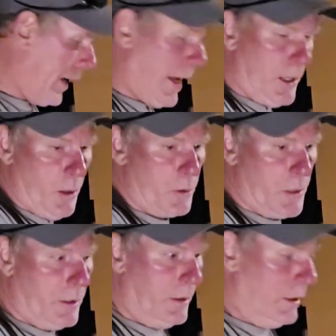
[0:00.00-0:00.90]
I can't
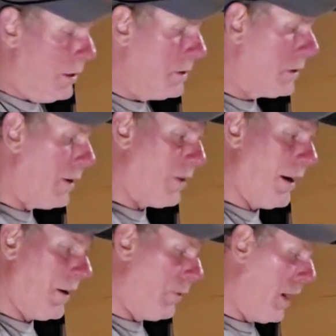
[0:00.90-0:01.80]
use it. So I
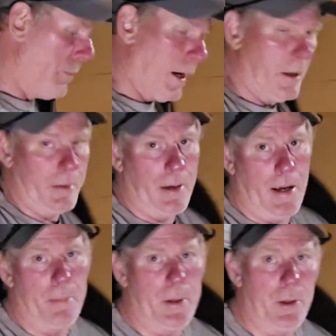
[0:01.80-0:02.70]
thought, well, I'm not going
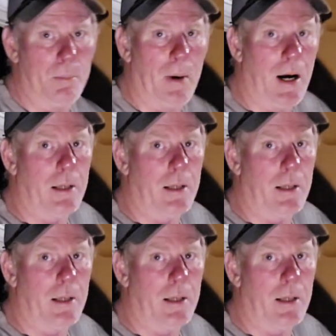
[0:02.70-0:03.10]
to tie up a nuke